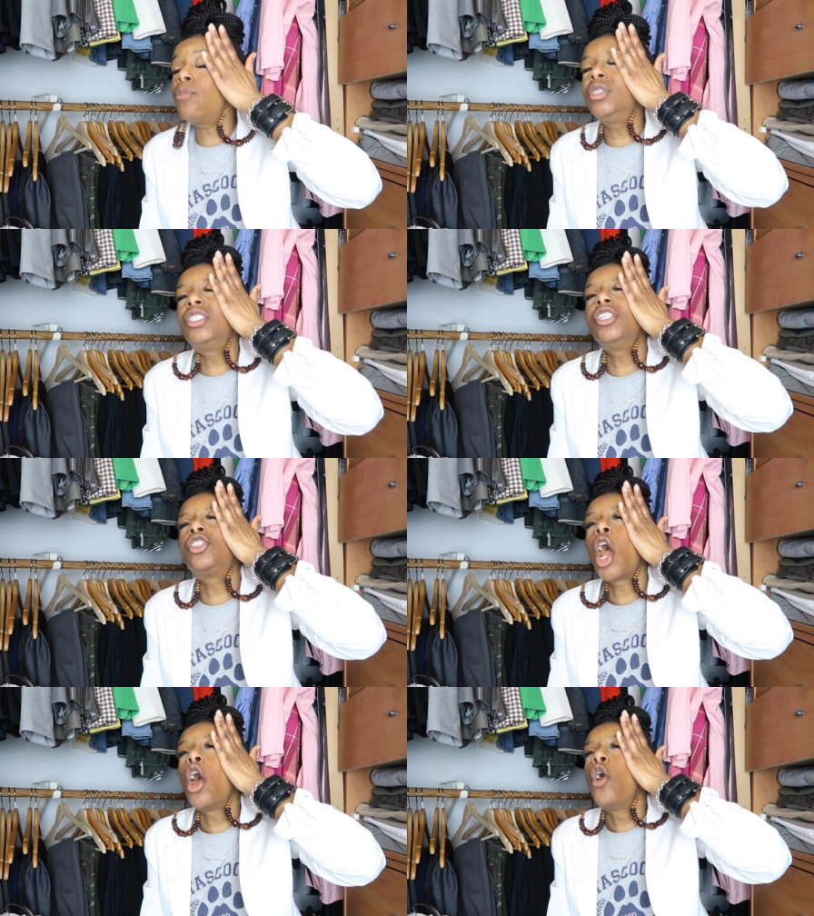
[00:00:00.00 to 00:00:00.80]
I was
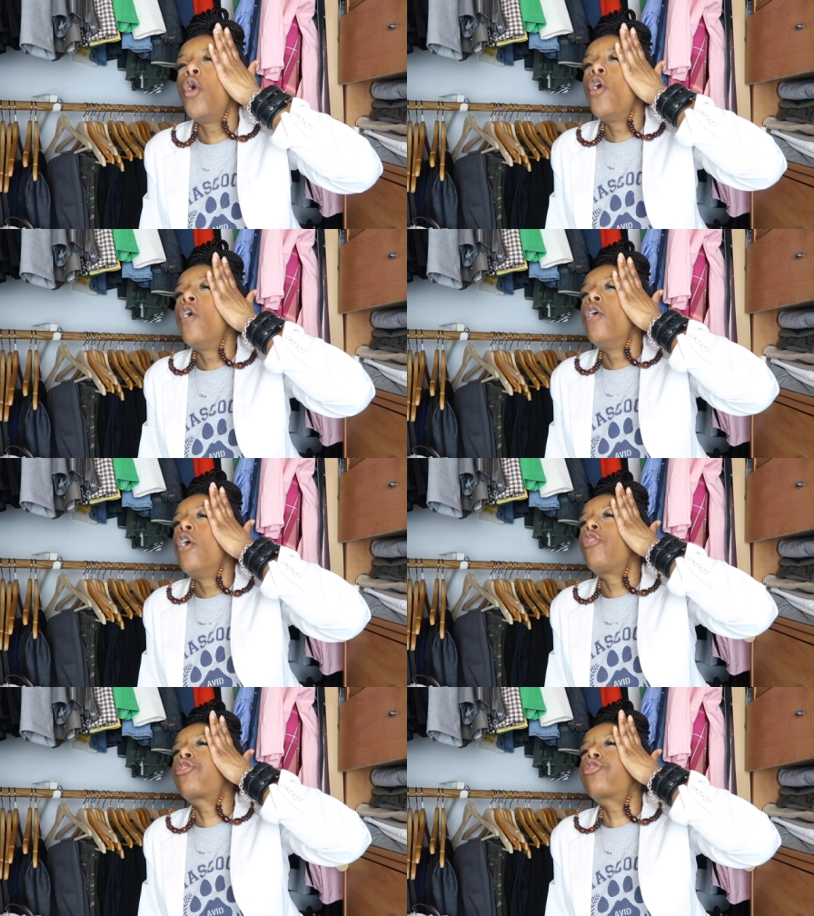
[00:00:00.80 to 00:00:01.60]
just
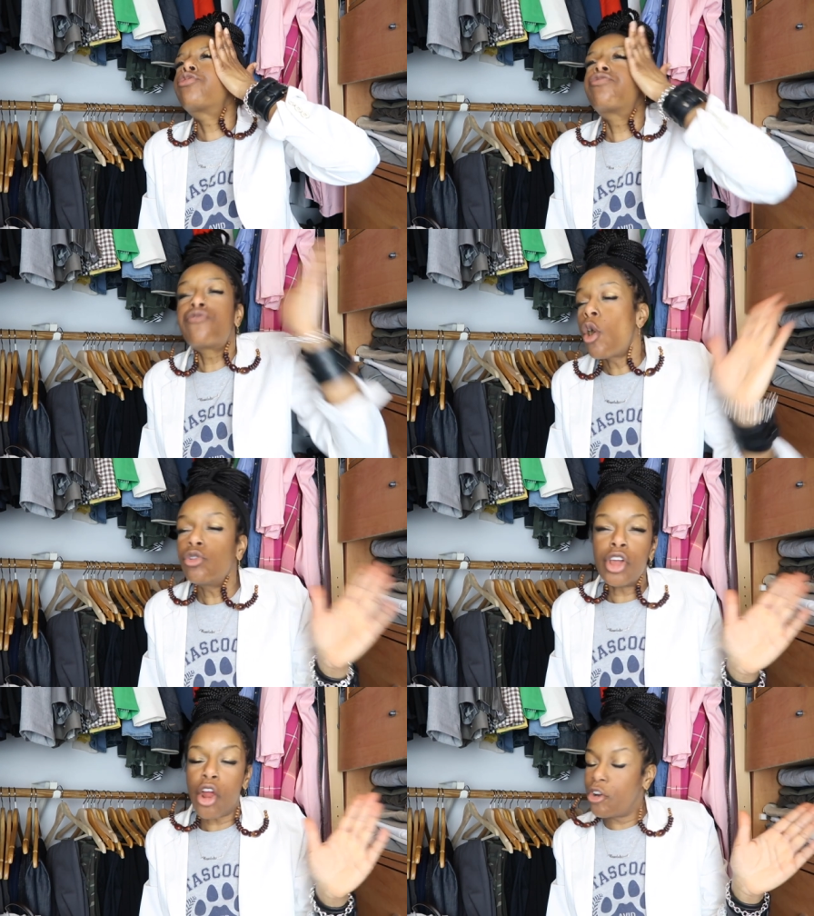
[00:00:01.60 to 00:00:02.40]

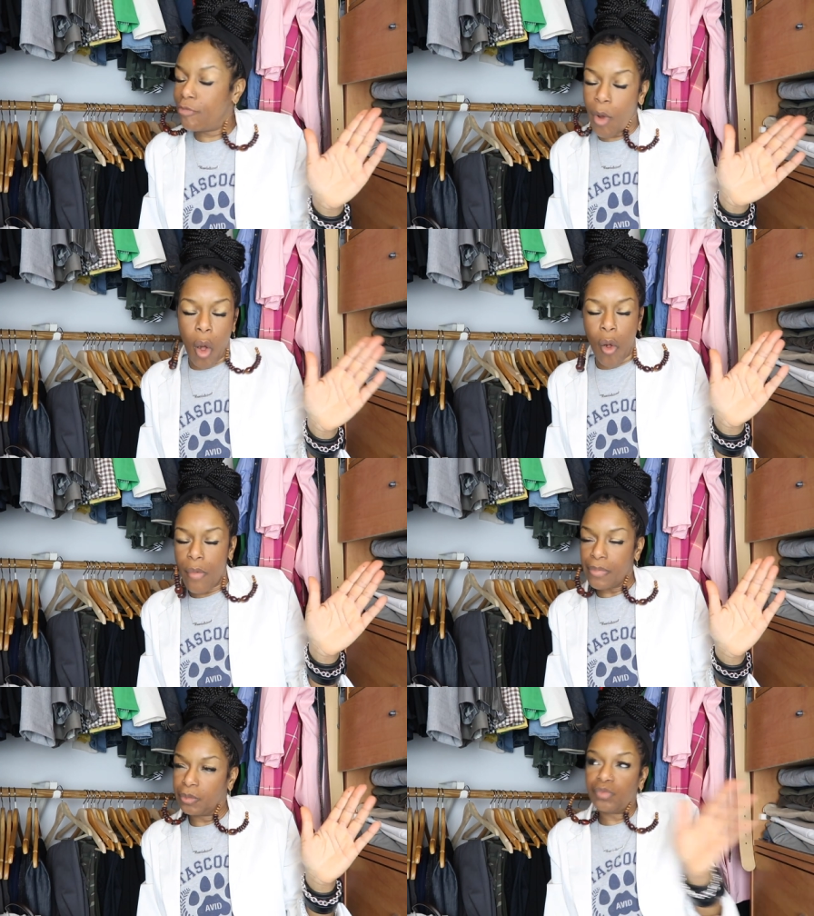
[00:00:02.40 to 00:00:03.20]
thrown a
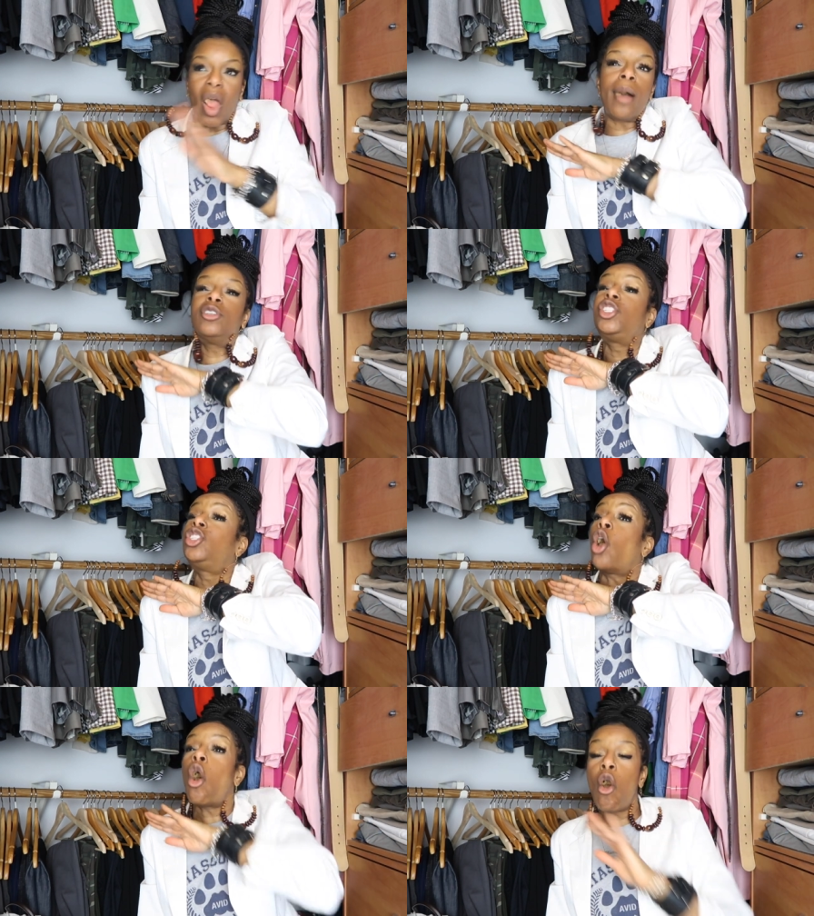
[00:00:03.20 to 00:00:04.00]
curveball. I was
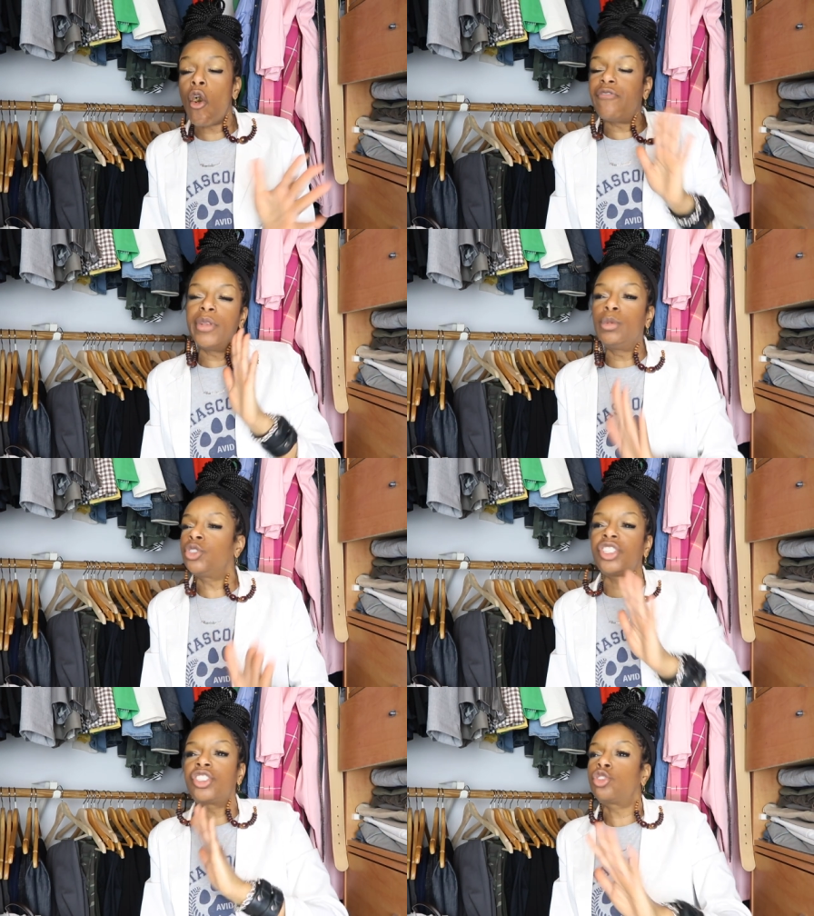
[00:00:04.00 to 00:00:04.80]
just off. It
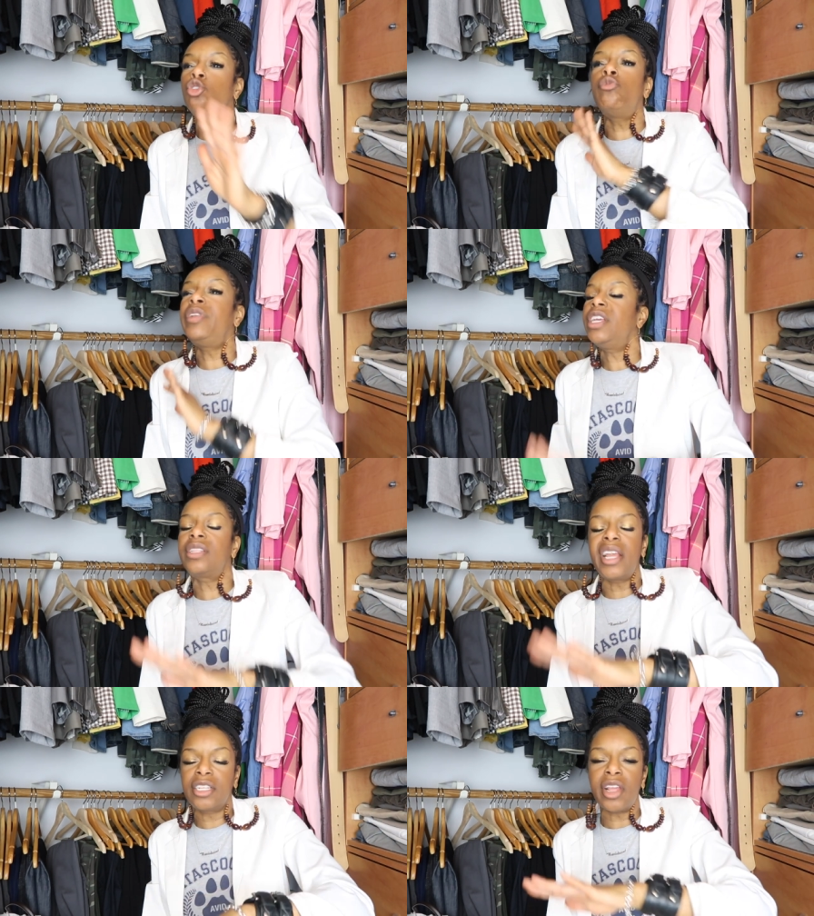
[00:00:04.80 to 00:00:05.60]
was just too many
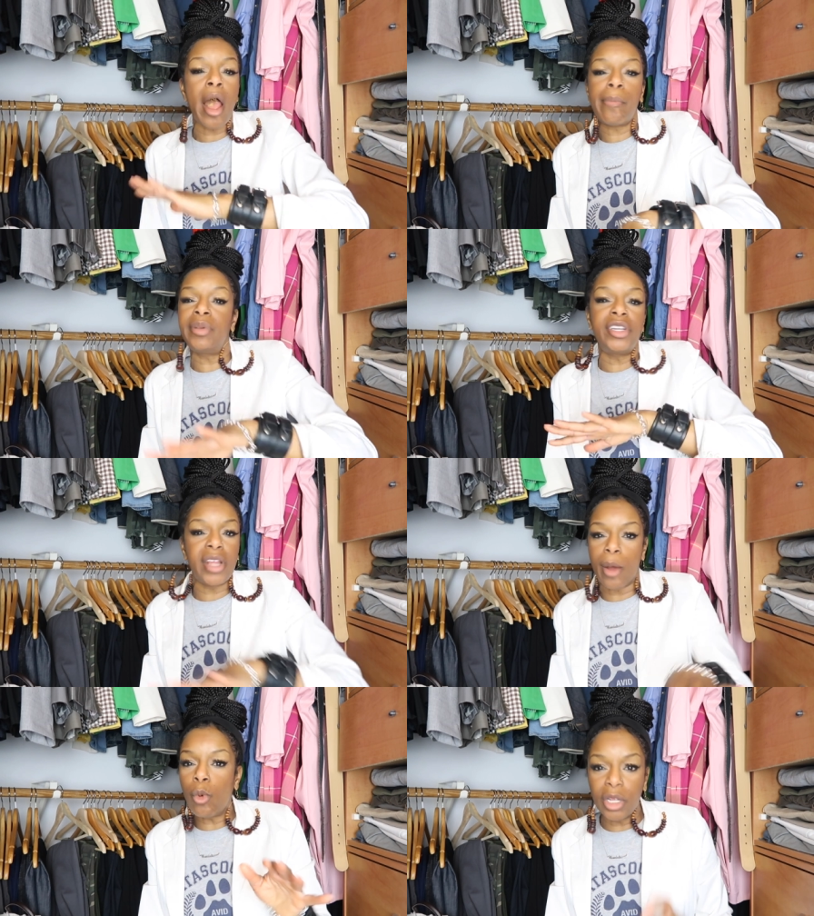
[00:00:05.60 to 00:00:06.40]
things
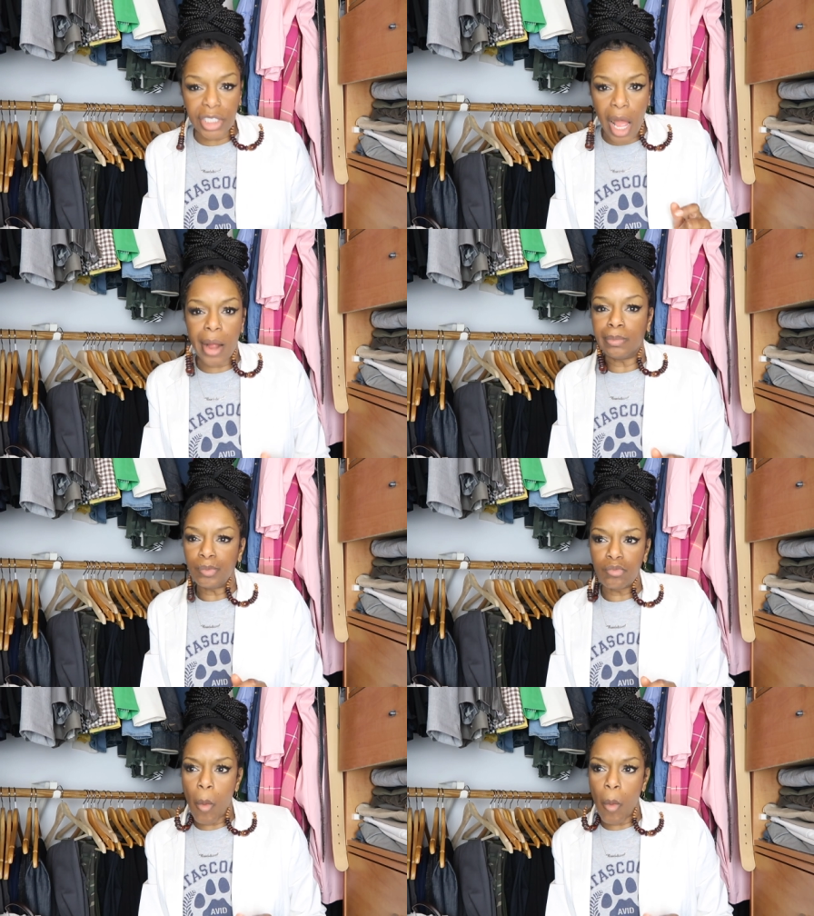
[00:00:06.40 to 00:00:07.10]
happening at one time.